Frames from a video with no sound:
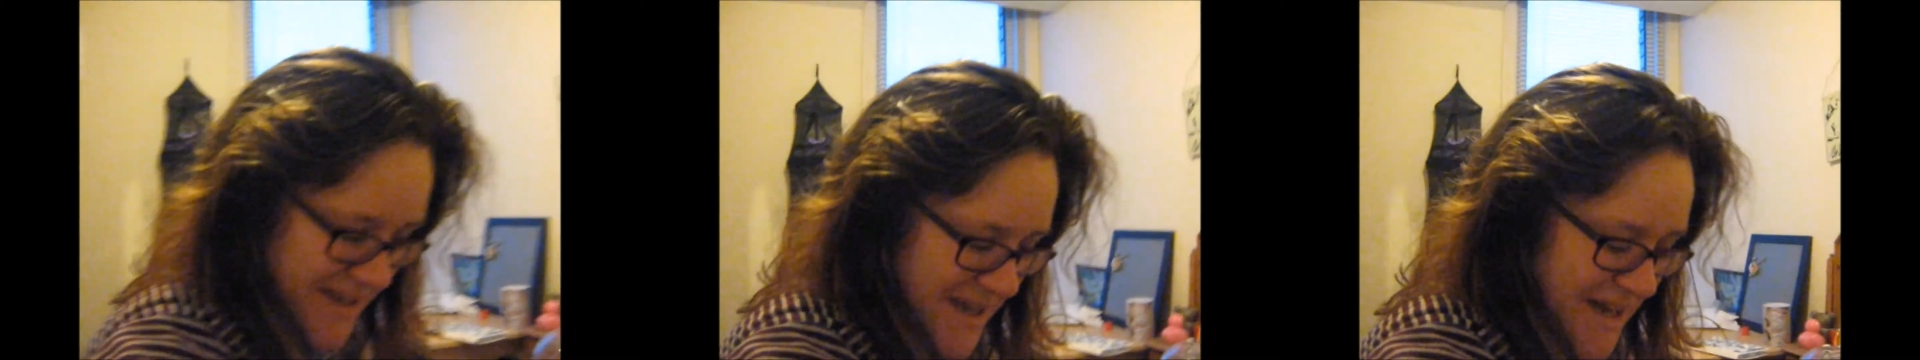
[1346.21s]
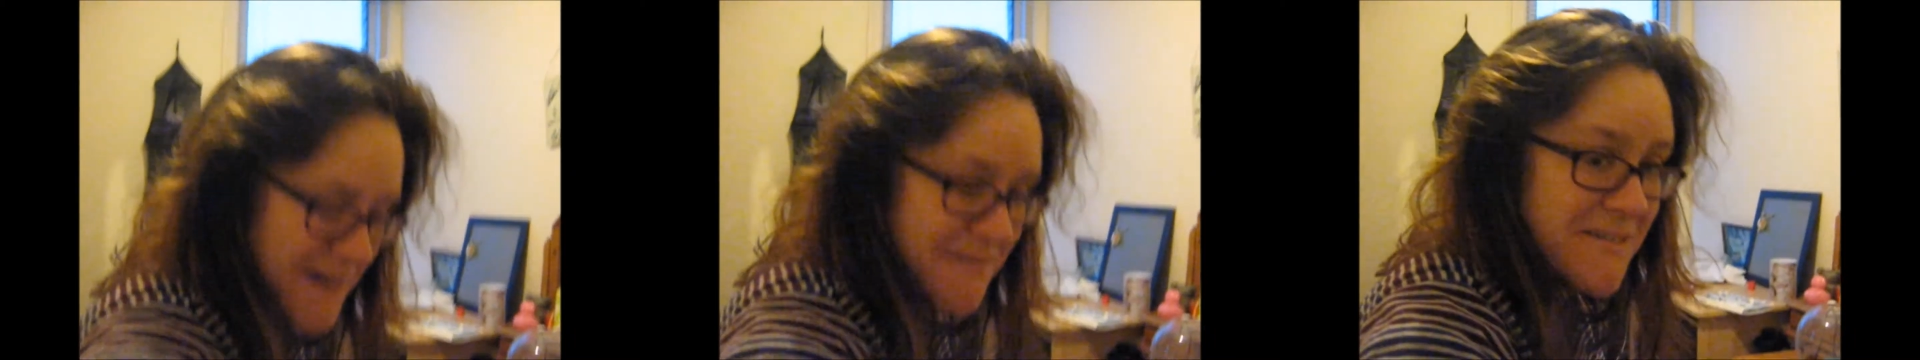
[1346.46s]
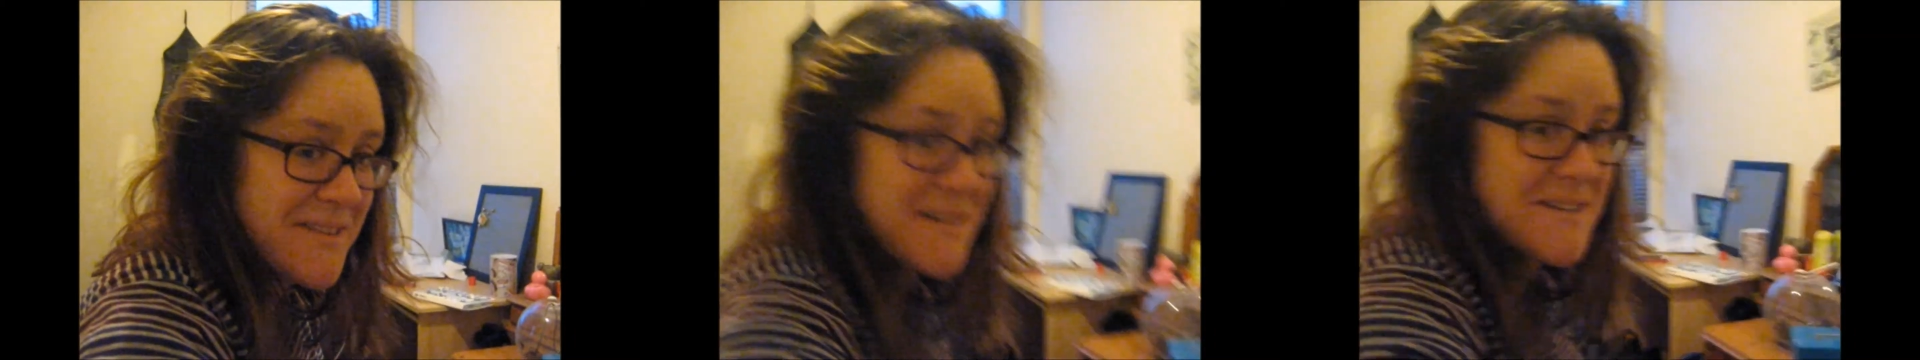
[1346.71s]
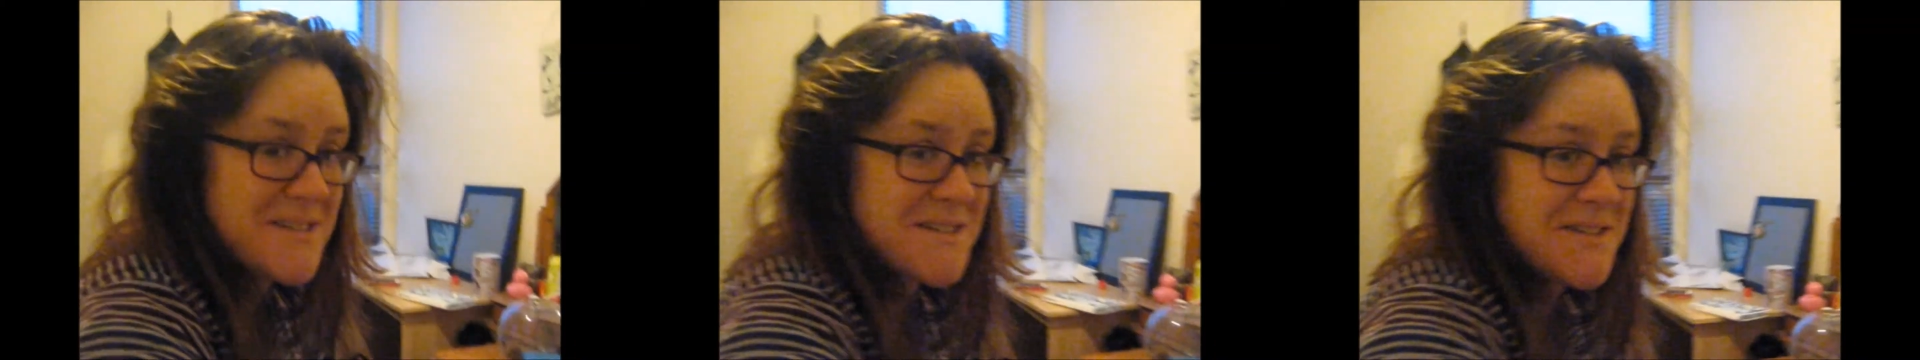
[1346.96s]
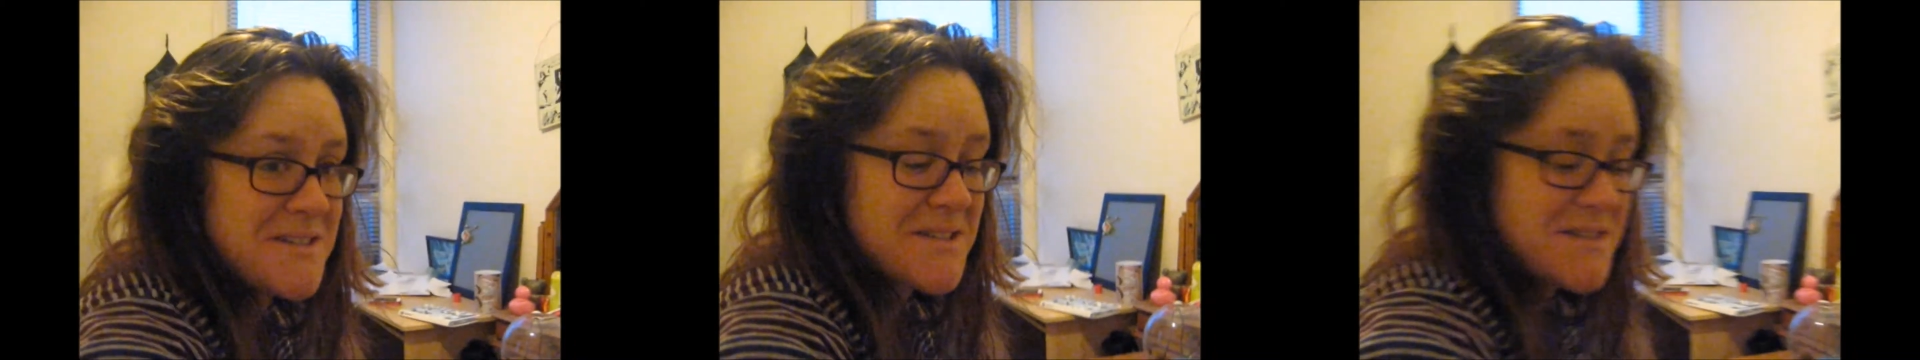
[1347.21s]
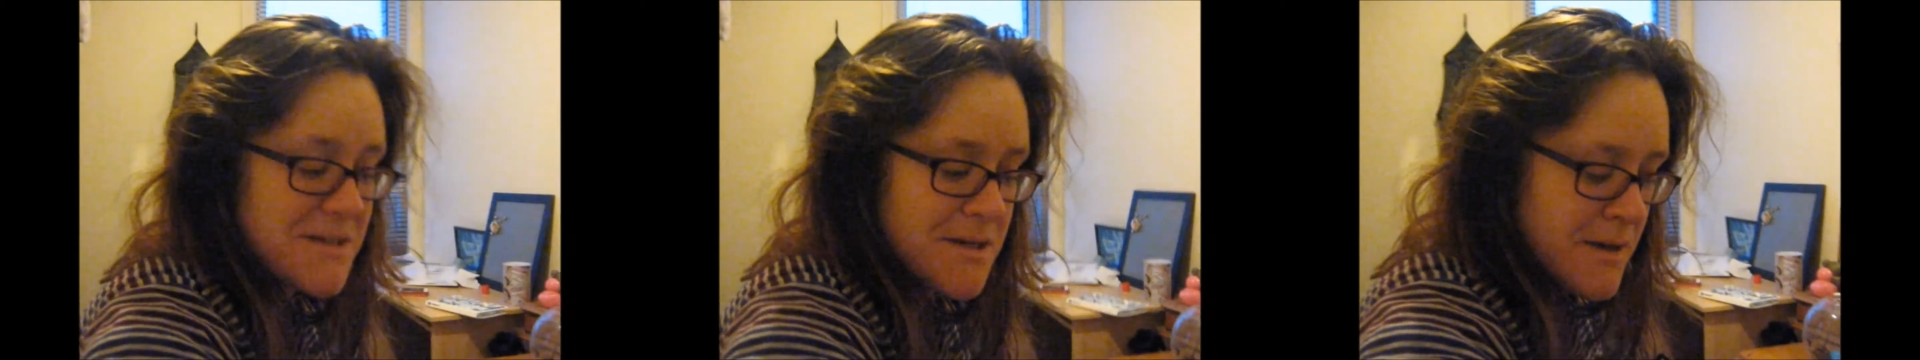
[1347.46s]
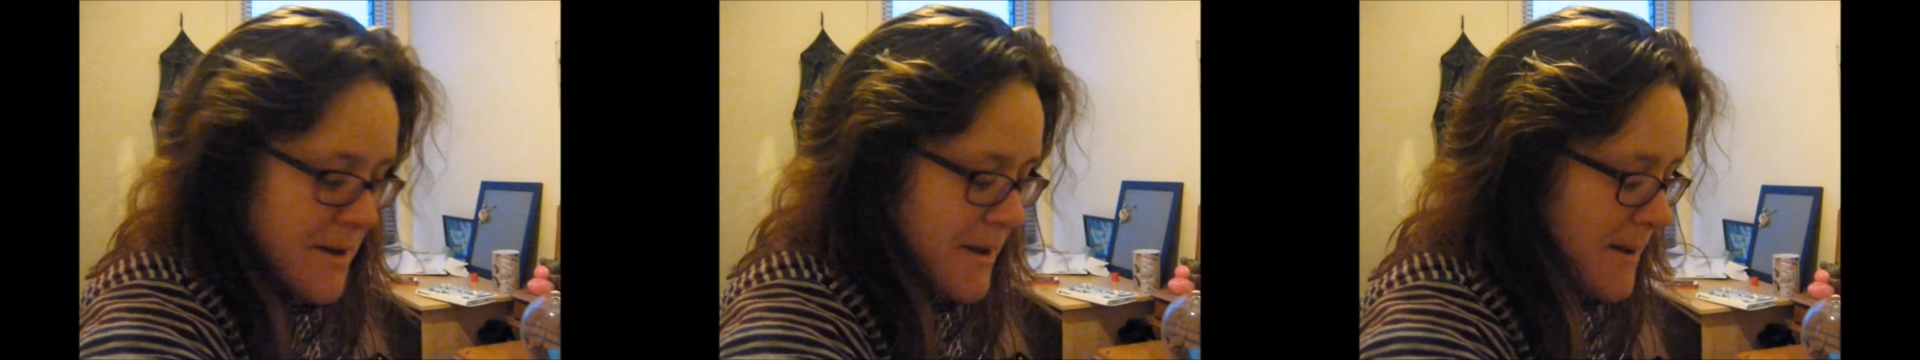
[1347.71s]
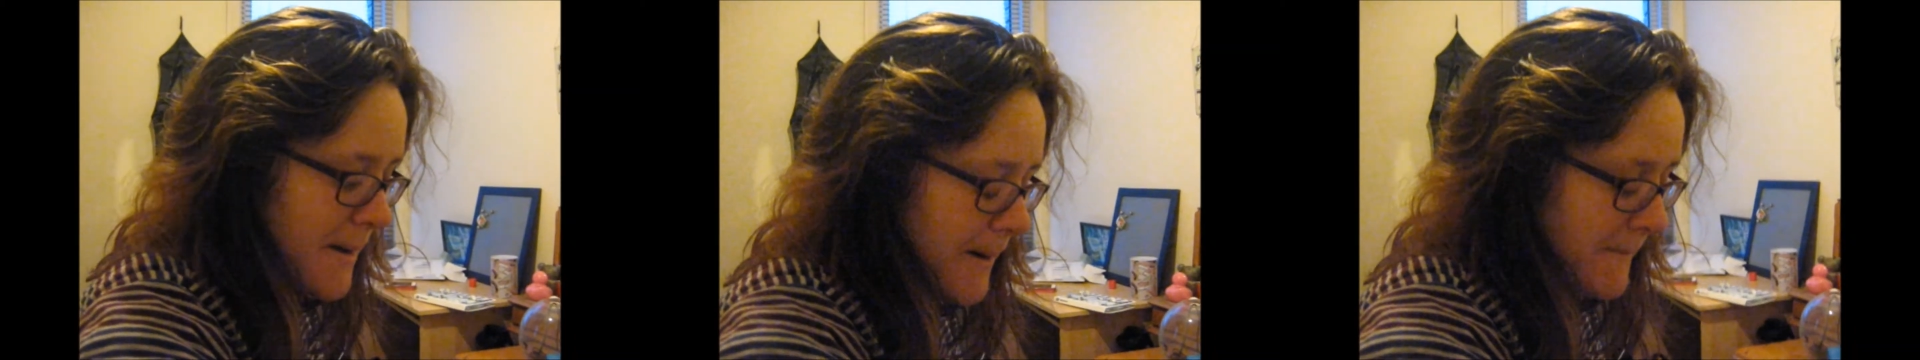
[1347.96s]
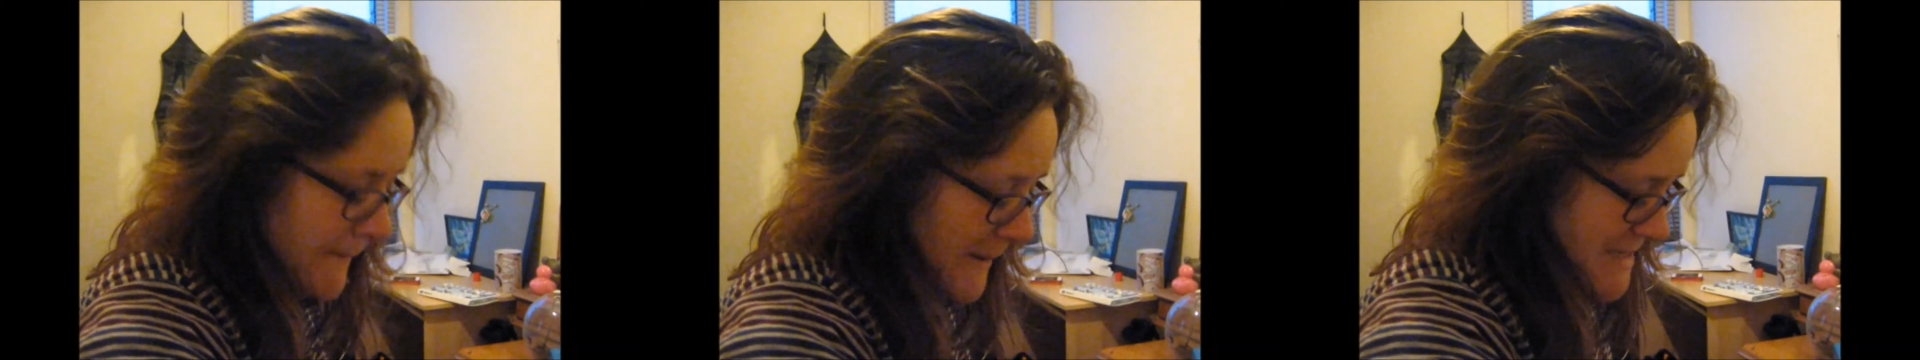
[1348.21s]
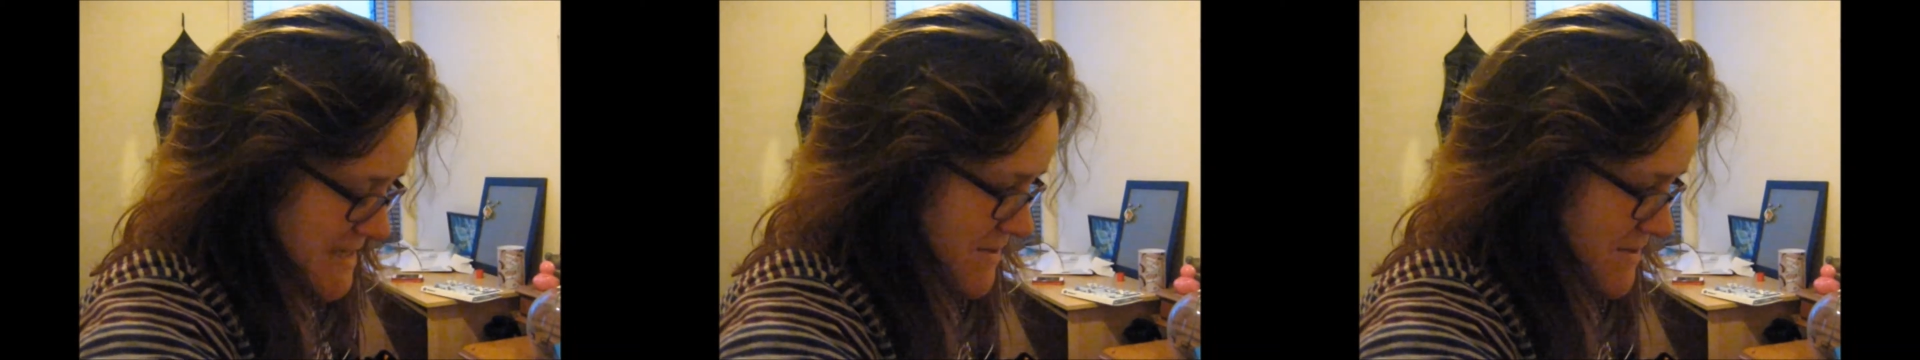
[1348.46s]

Everything's just a mess